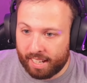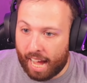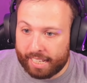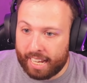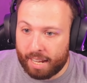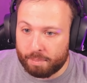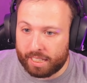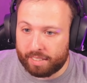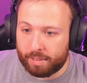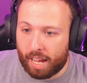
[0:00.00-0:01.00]
I can't
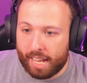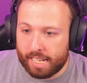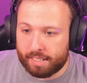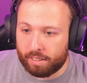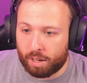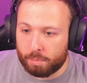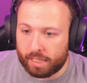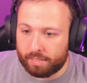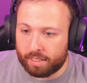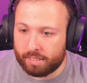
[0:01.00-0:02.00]
believe it. I, I still don't
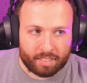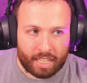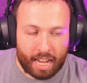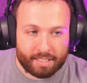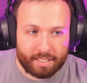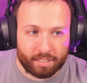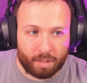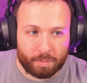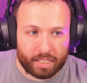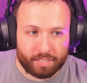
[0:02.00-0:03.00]
believe it. I still
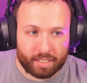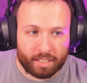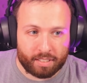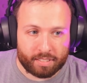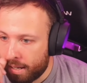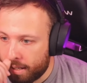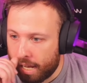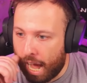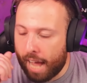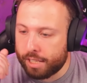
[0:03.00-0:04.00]
don't believe it, no.
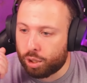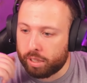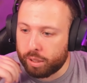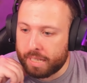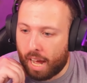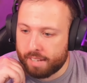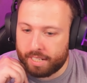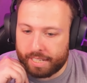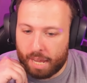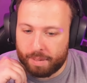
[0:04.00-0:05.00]
I joined
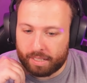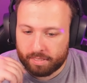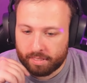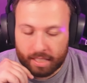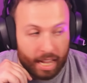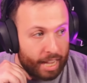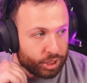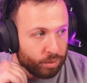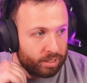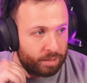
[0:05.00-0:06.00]
Luminosity Gaming. I
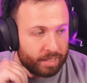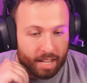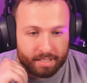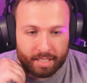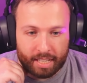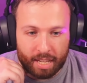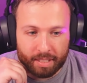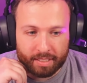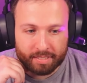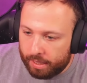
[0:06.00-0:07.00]
joined Luminosity
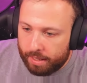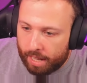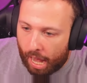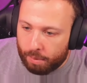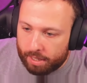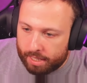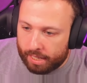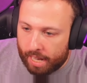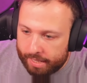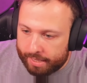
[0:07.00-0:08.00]
Gaming. I want to say,
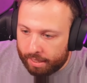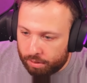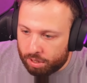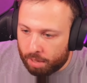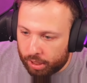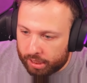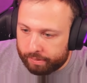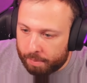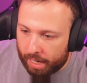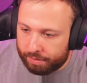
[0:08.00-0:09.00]
guys, thank you so much,
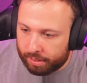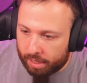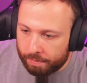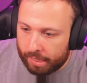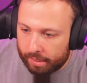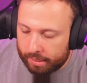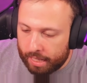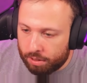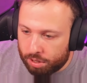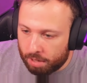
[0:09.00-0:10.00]
everybody, for coming.
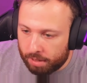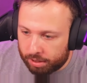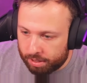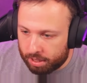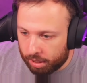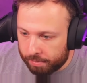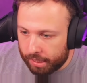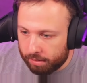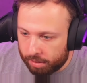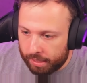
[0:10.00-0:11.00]
Thank you so much for
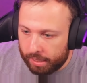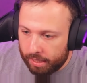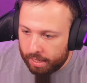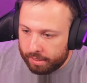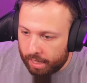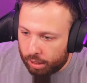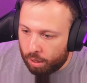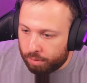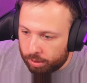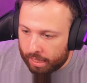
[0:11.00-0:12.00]
celebrating with me. Thank you,
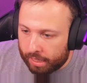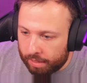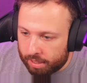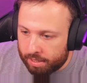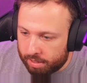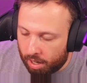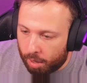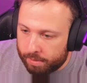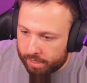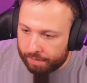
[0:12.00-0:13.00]
everyone that gifted
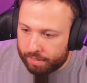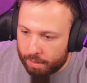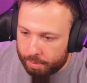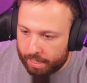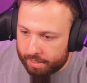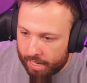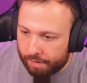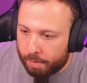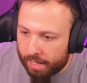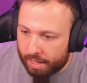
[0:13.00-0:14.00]
subs, gifted bits,
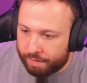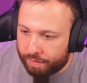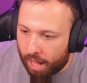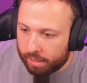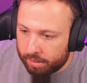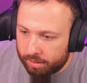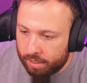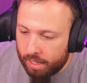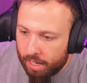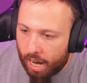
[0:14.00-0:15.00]
everybody that followed.
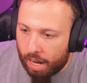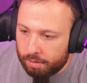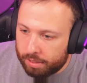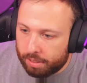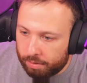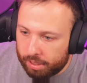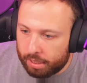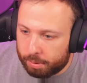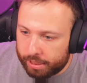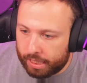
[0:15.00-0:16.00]
I, I
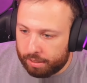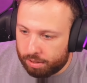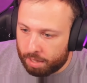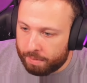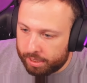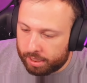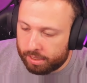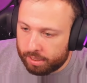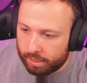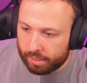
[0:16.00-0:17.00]
really appreciate you so
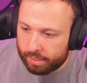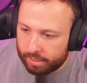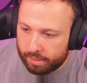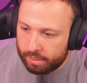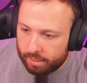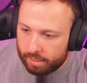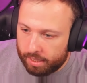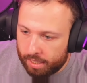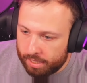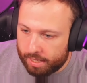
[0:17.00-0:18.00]
much. Like,
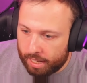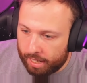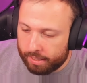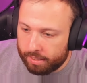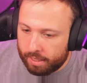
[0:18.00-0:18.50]
insane.